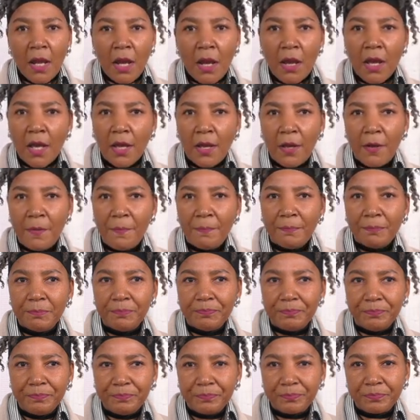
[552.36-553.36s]

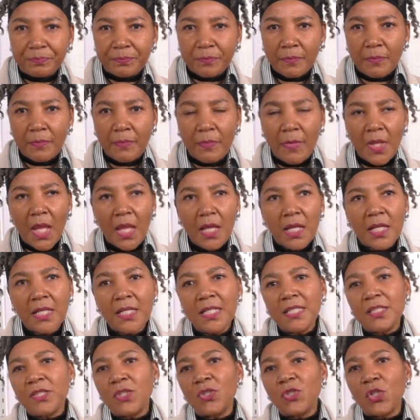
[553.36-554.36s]

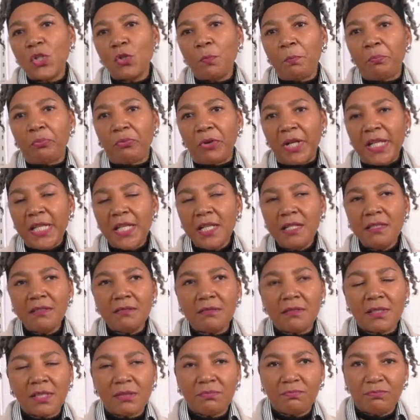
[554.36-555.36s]
Doesn't look
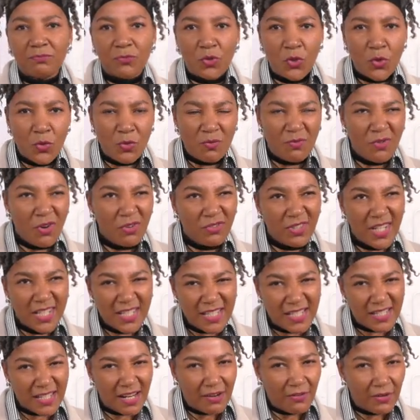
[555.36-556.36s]
brilliant, not
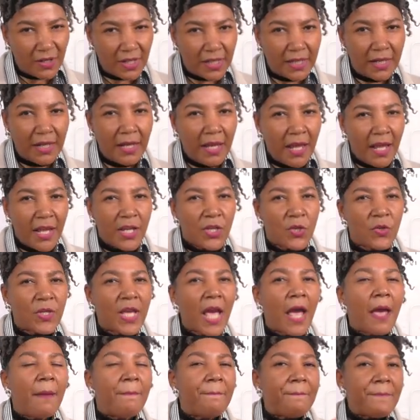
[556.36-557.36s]
necessarily. You
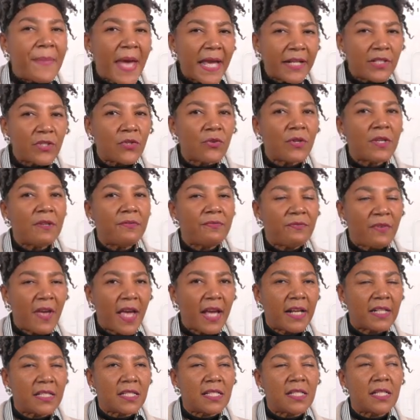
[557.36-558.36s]
get a better
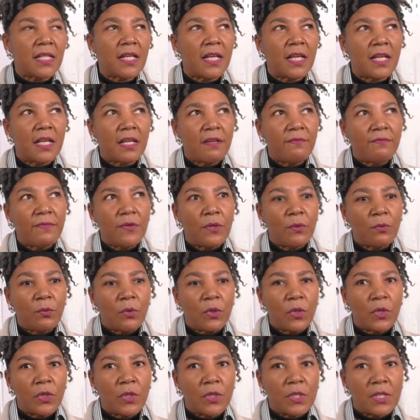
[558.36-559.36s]
effect if it
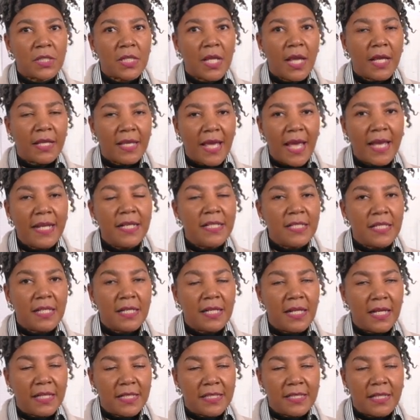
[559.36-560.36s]
was a casing,
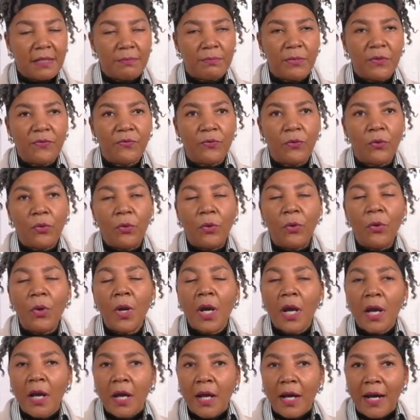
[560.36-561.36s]
like I said before.
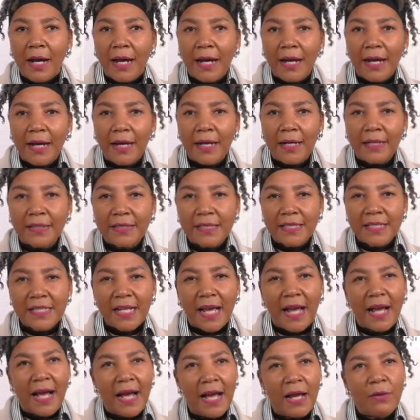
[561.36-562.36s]
And
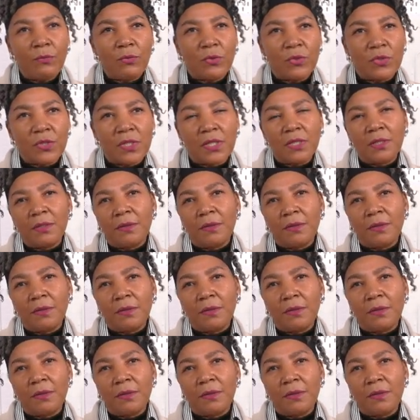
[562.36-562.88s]
I would,